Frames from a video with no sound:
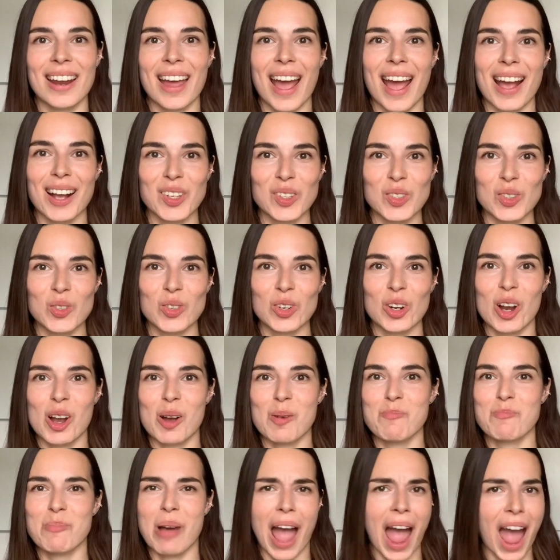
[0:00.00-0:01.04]

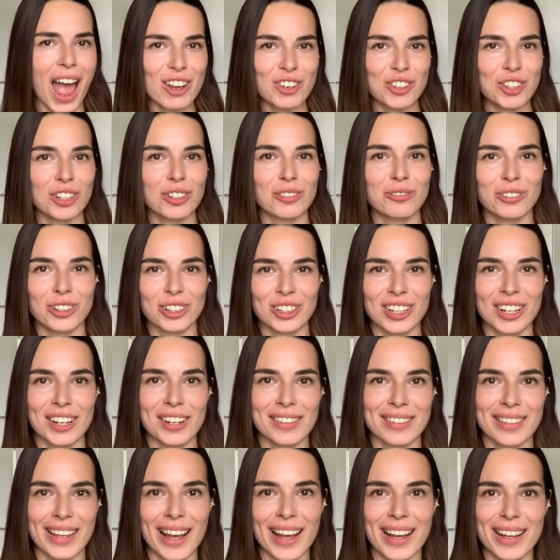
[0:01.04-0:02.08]
extra passion for data
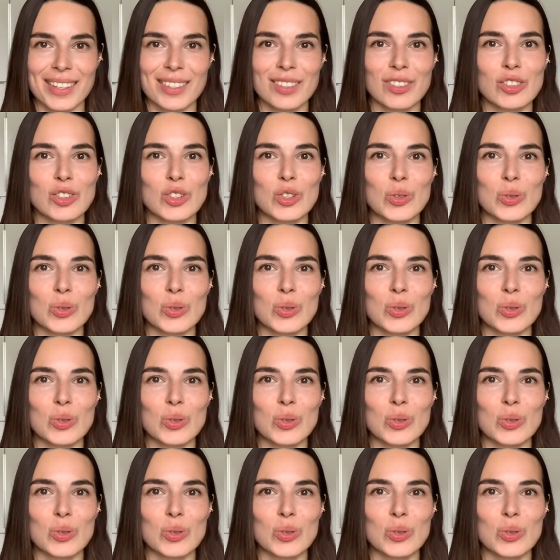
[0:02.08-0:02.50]
science